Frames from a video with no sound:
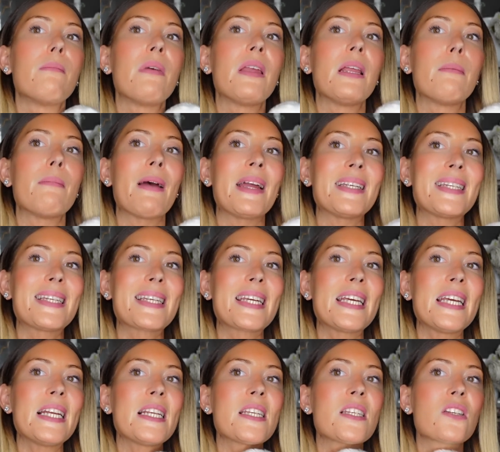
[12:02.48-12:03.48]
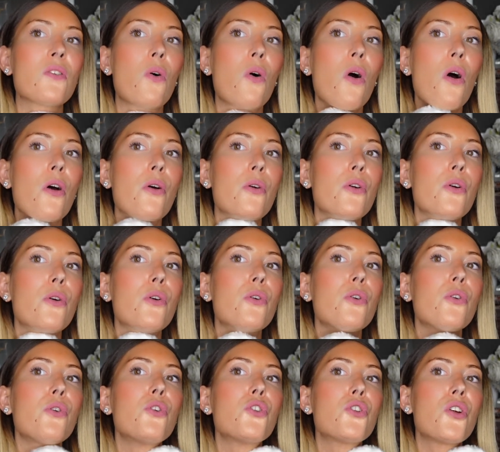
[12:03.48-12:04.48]
in my skin, so
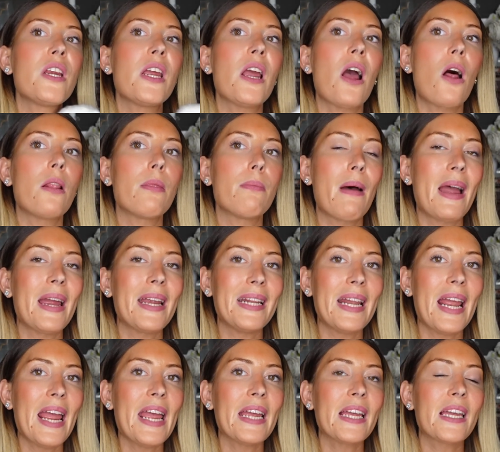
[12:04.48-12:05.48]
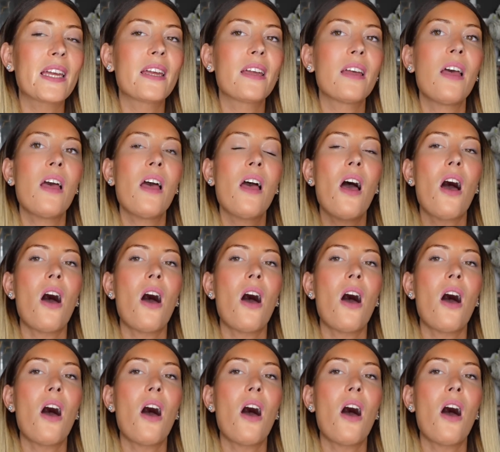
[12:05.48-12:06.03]
usually on my neck,